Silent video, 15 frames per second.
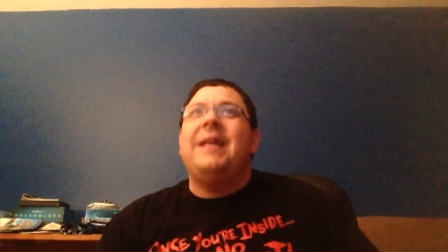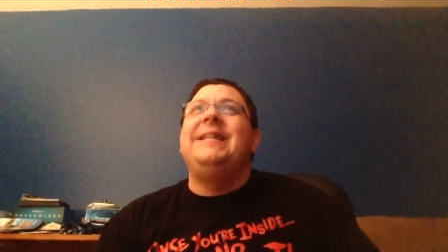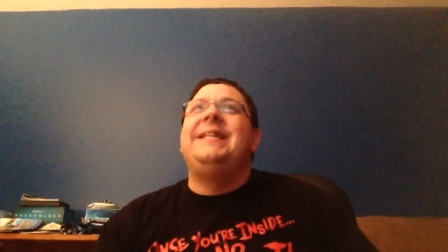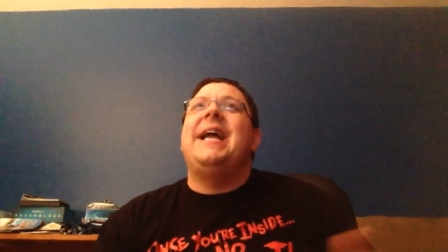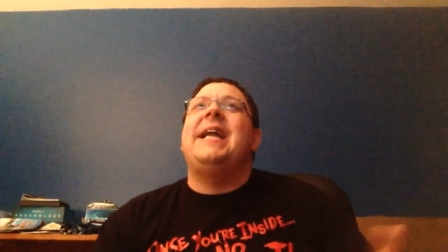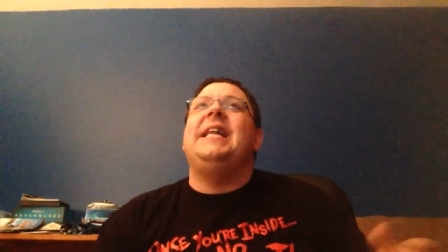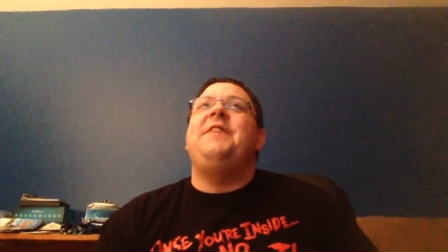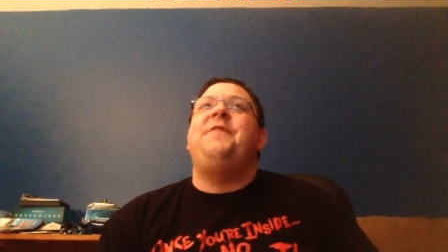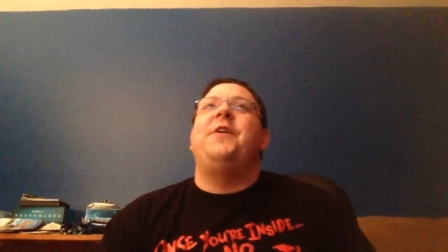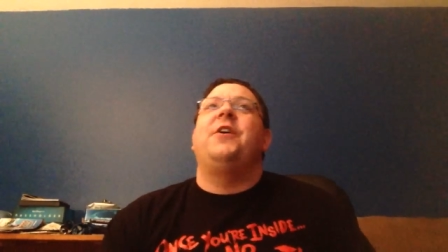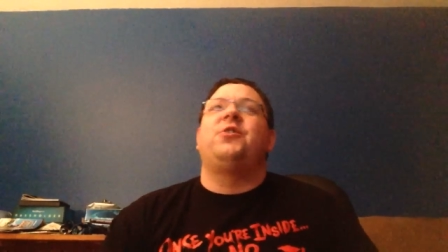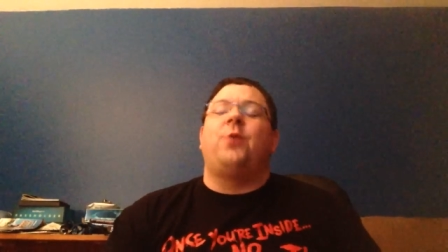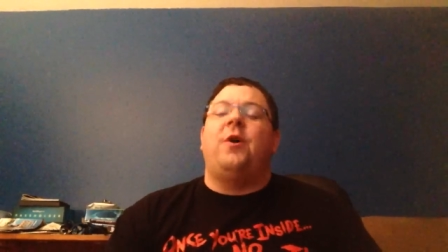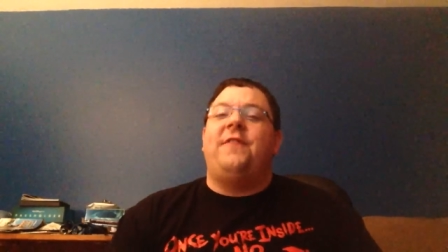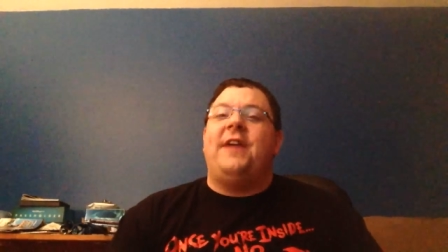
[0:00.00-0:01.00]
Deadly Fear
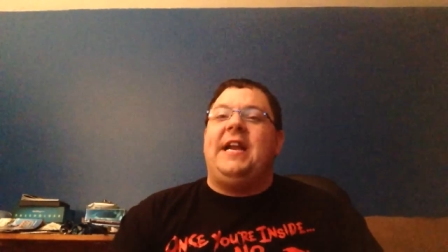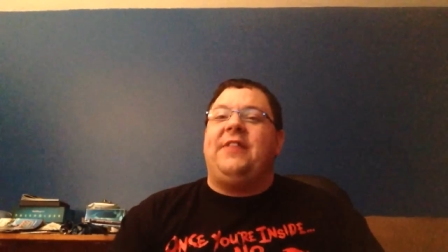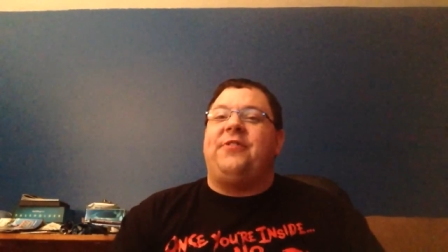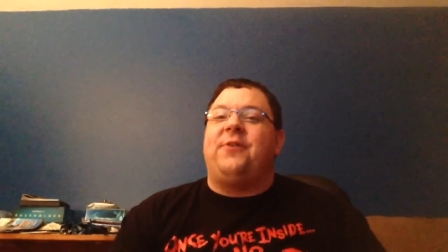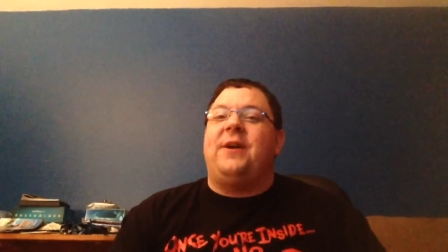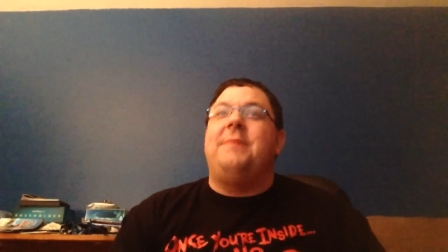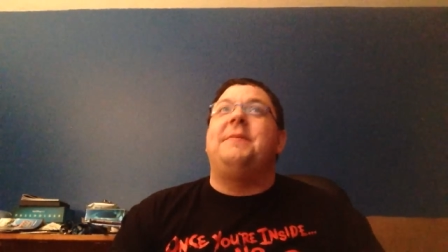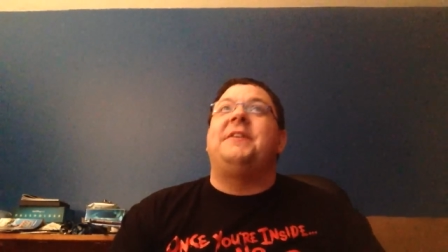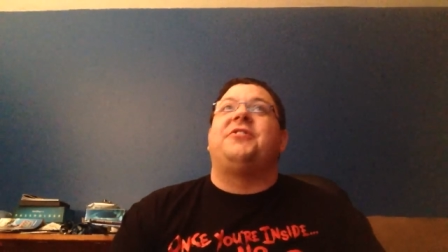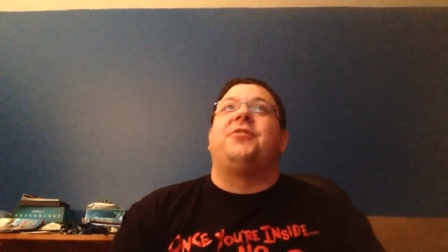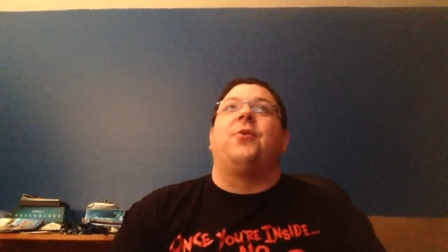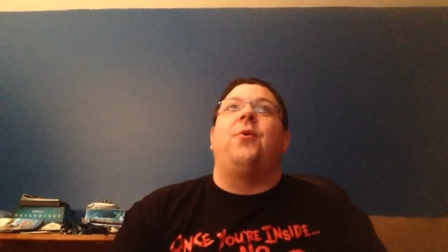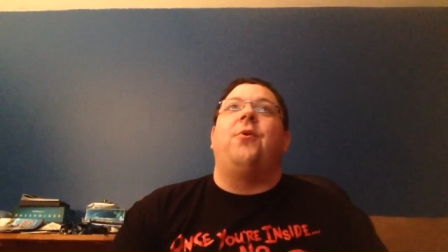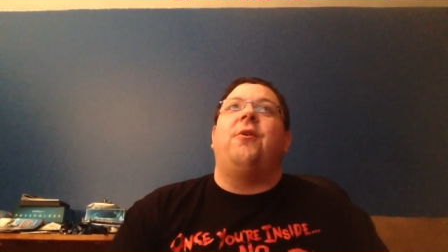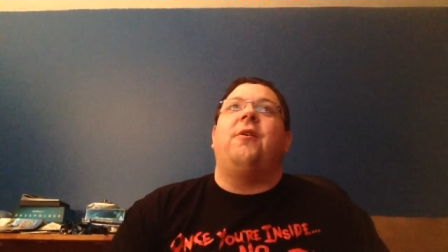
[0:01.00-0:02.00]
1283 and
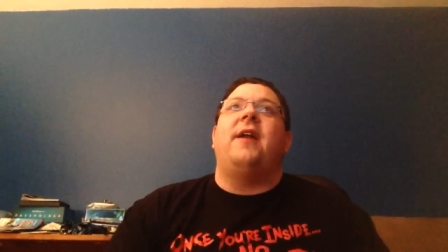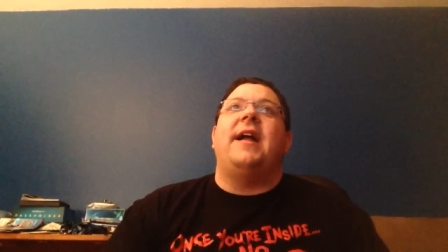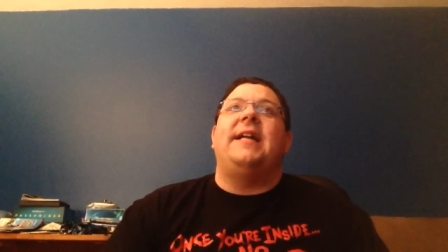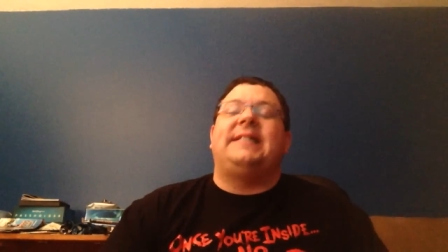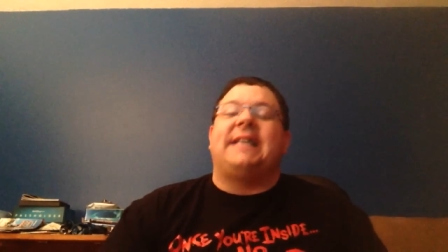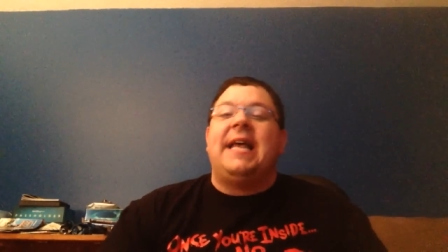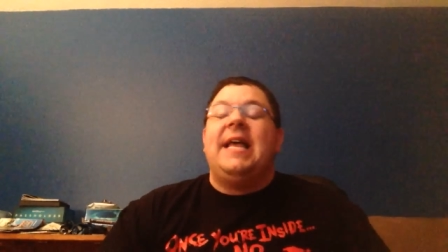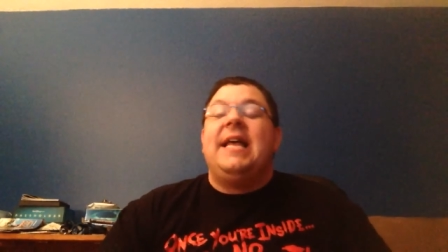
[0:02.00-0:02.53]
Mr. Horror Nights,